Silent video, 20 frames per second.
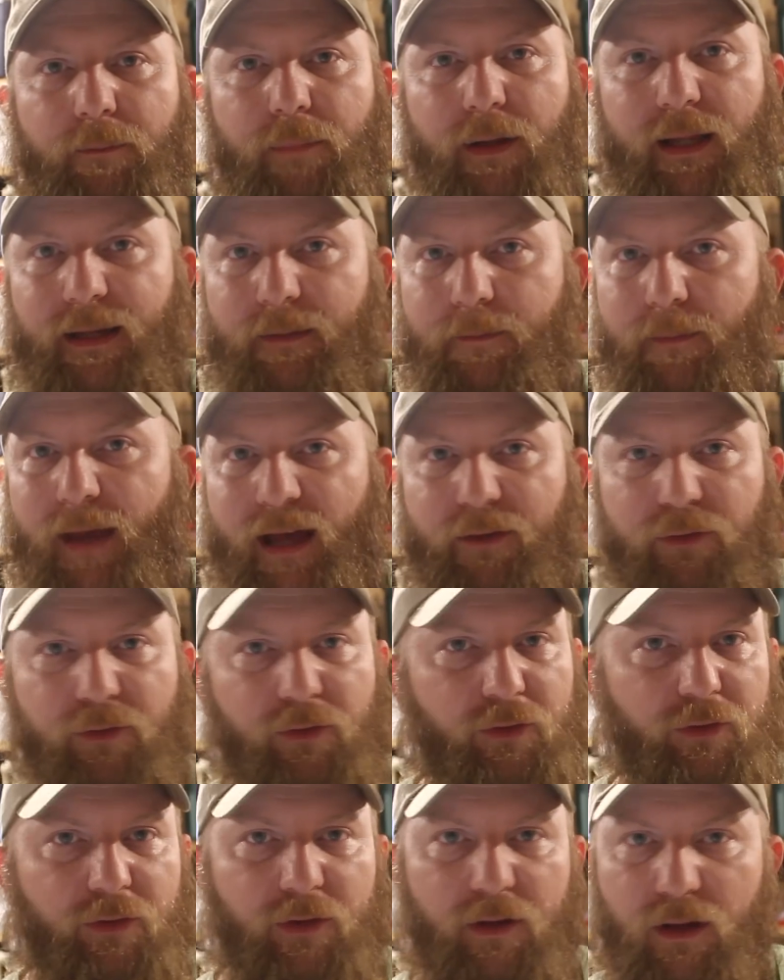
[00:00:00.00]
played
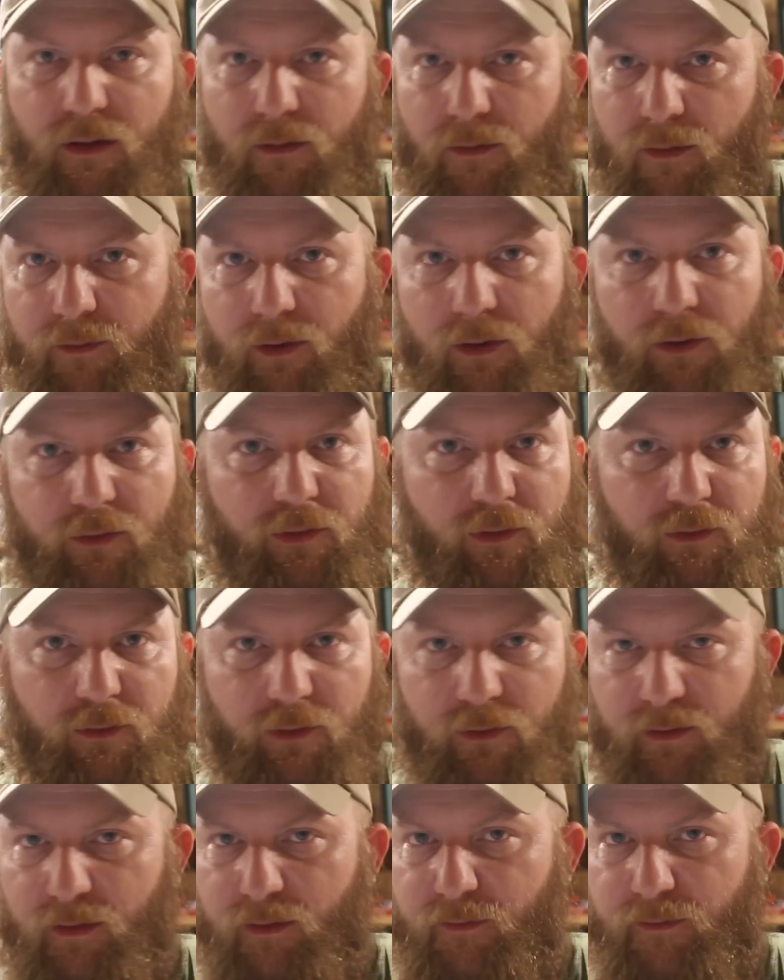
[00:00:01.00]
masters of the universe and
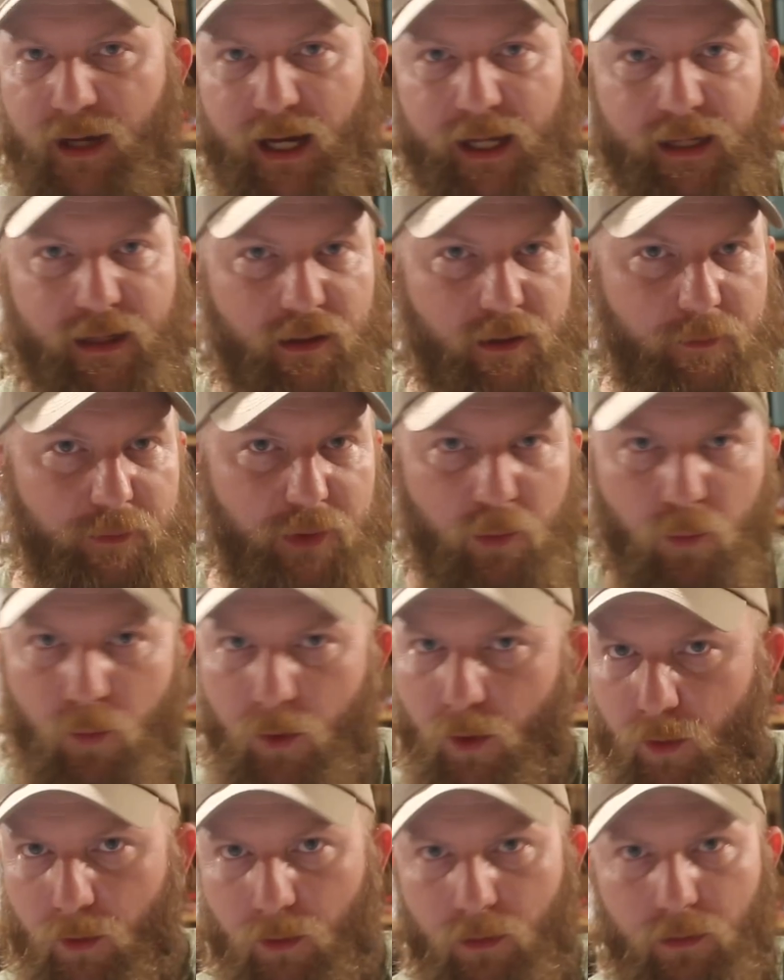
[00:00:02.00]
just divided up the
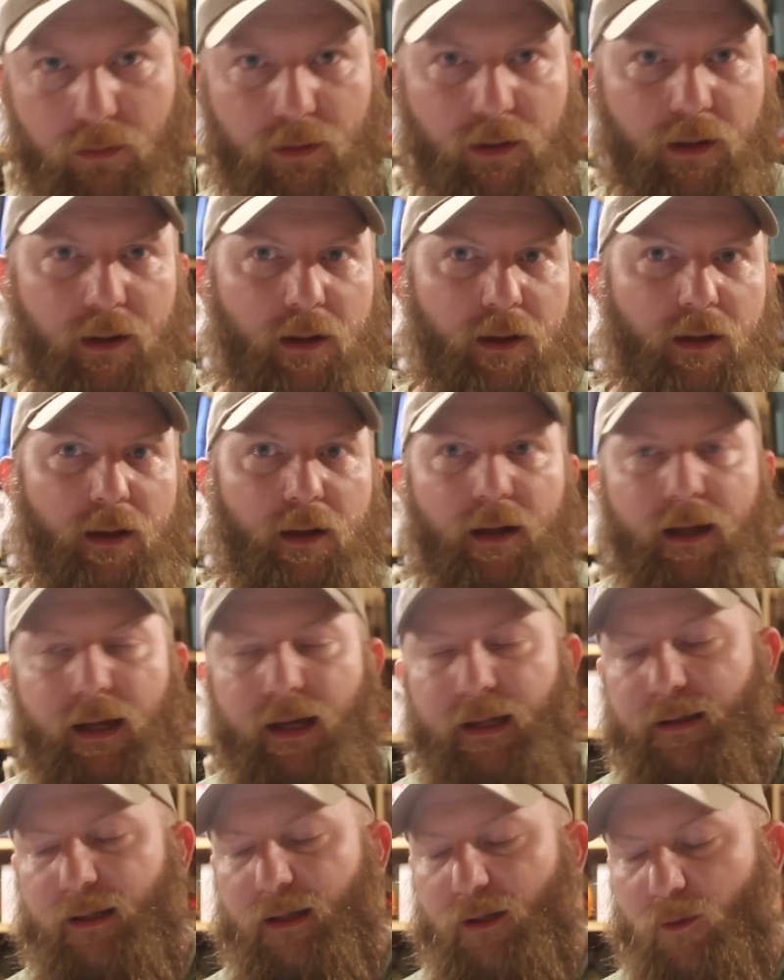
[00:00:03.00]
world
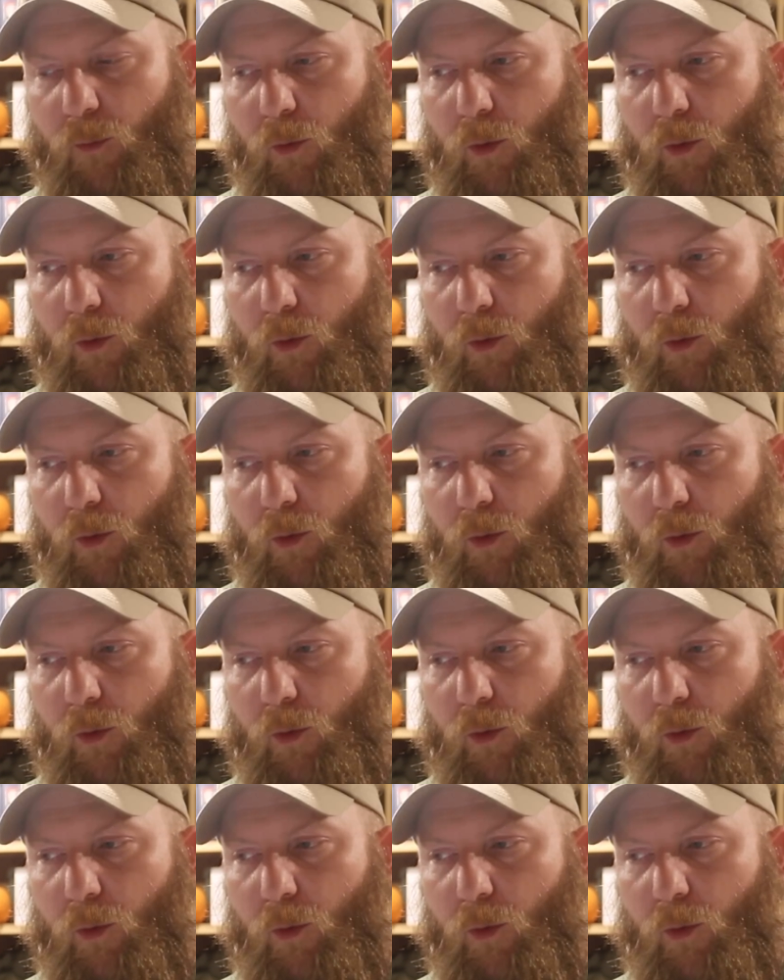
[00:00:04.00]
at the end of